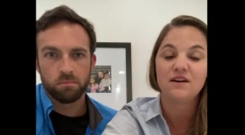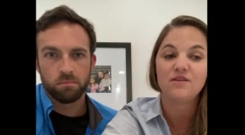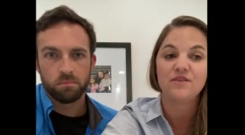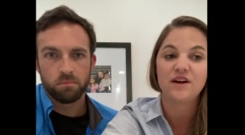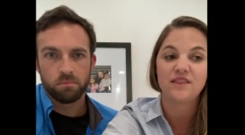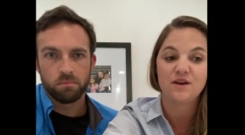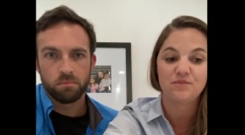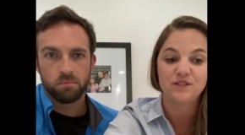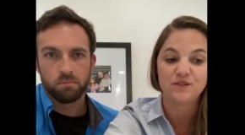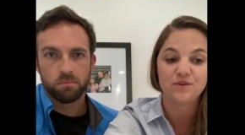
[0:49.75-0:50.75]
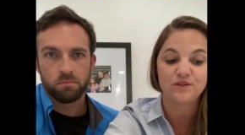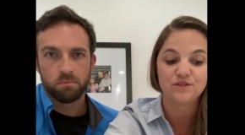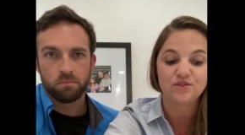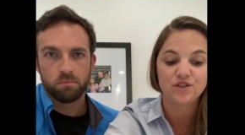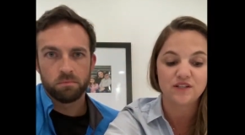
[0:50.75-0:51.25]
Speaker 1: over at that
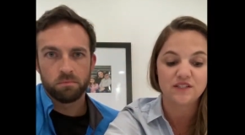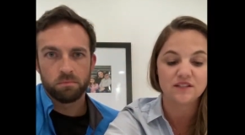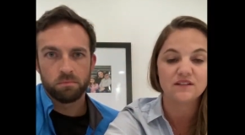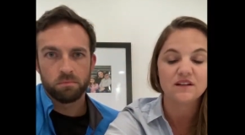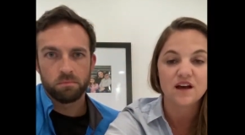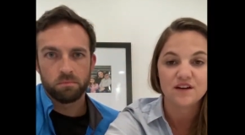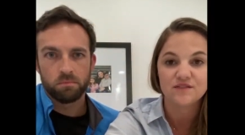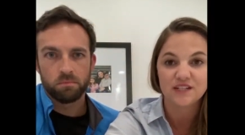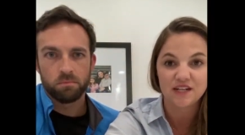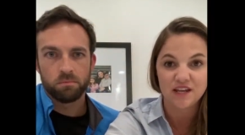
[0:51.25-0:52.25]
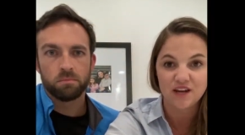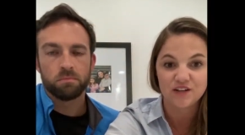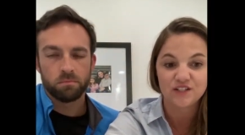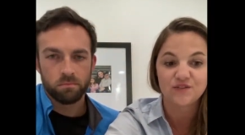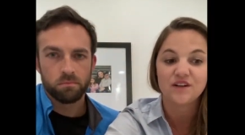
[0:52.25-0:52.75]
preschool just loves and
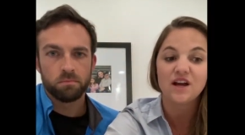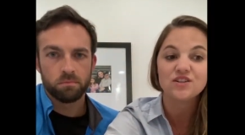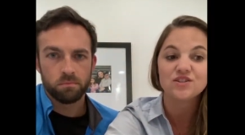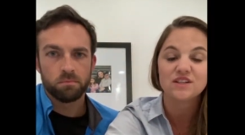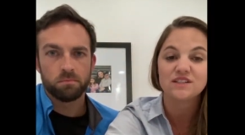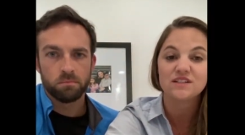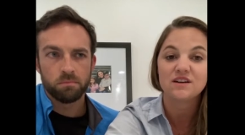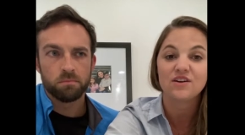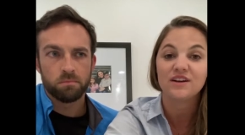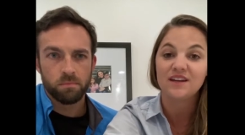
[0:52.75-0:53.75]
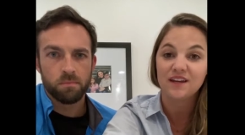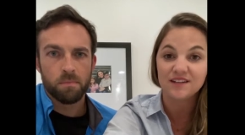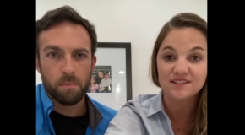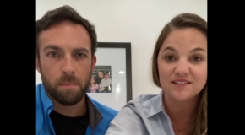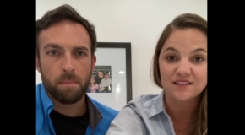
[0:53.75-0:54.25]
cares for not just our
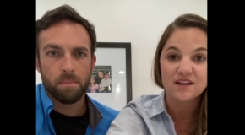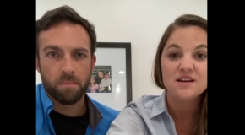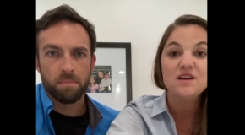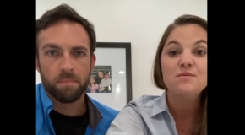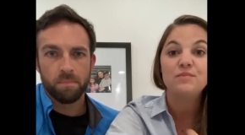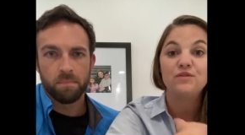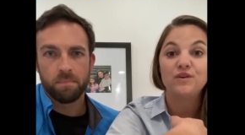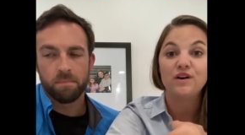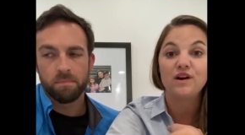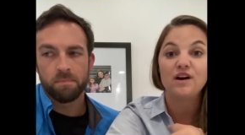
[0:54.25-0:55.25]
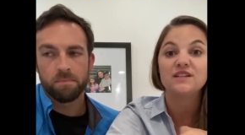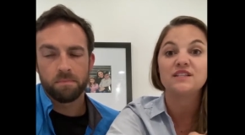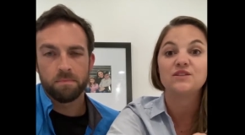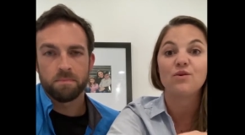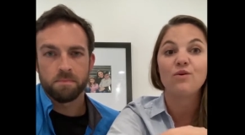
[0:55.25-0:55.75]
kids, mm-hmm. but for us
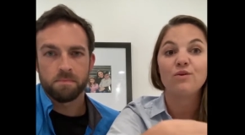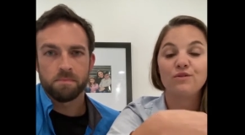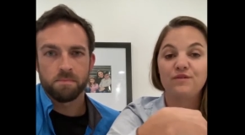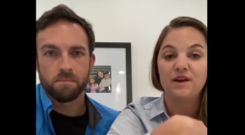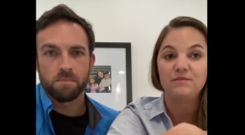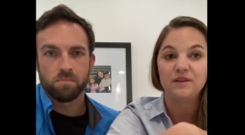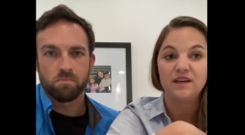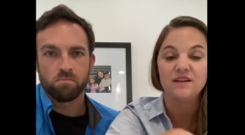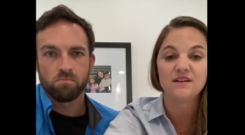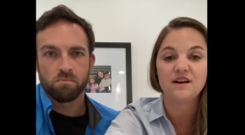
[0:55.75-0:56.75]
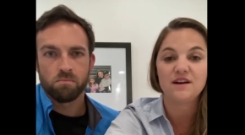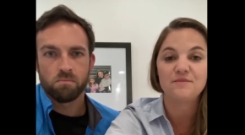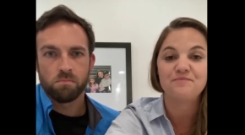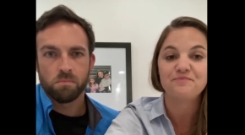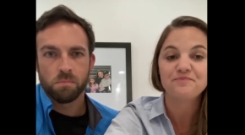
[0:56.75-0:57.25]
as a whole family.
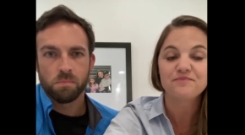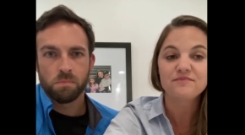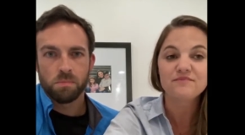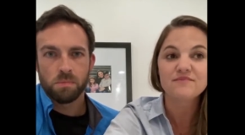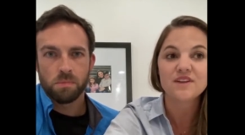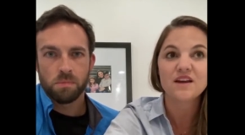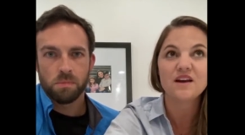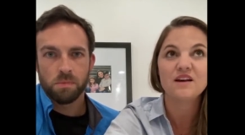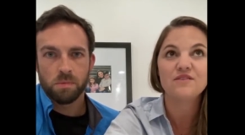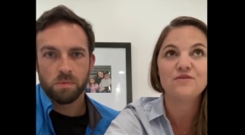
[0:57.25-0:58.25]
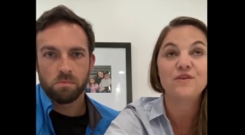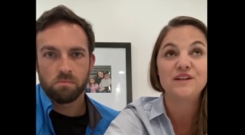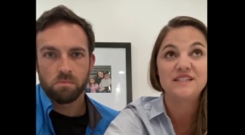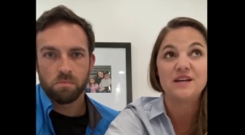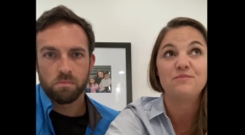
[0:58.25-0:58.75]
Um, for
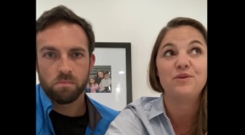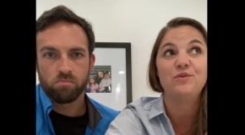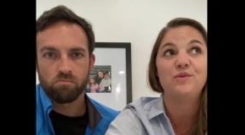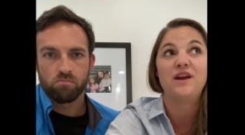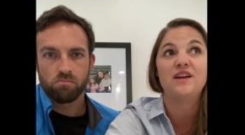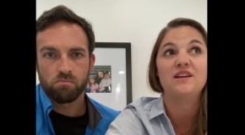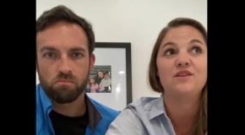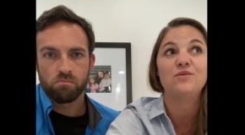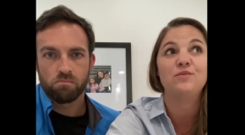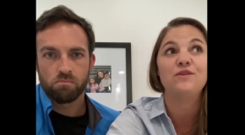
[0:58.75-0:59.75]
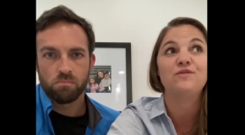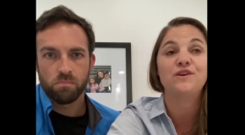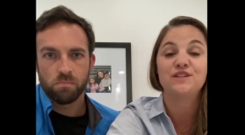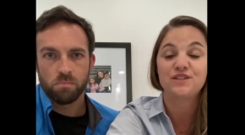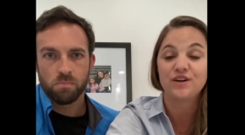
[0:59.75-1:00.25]
example, when we
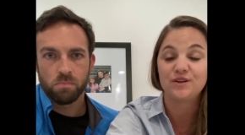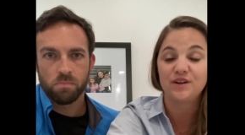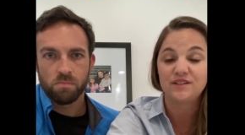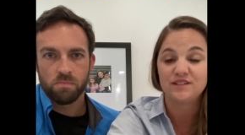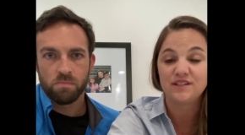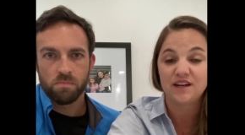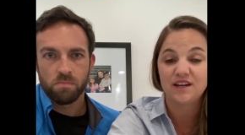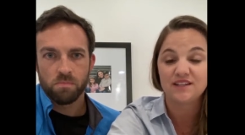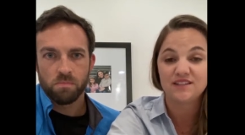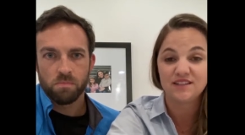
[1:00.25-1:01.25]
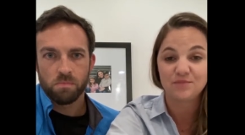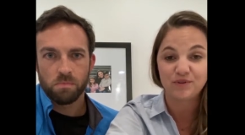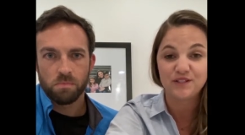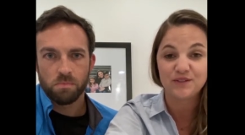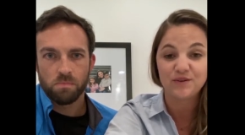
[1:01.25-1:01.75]
first started at at the
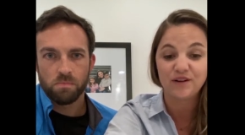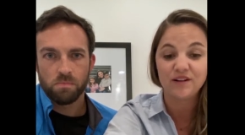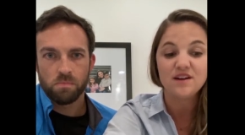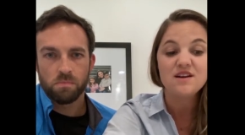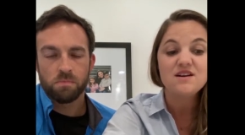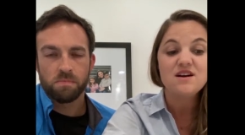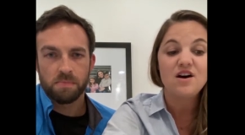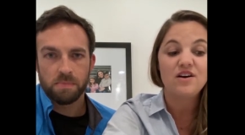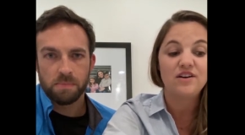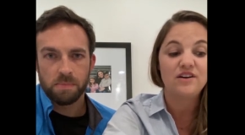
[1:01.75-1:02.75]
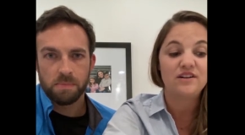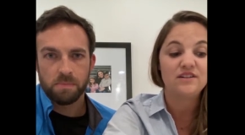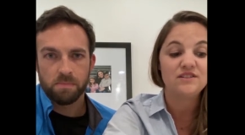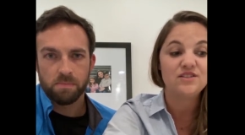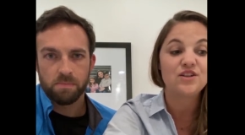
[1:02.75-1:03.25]
preschool.
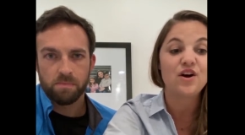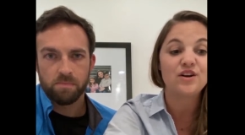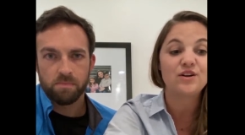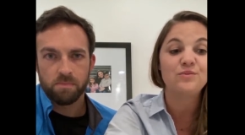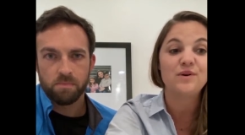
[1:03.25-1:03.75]
Our daughter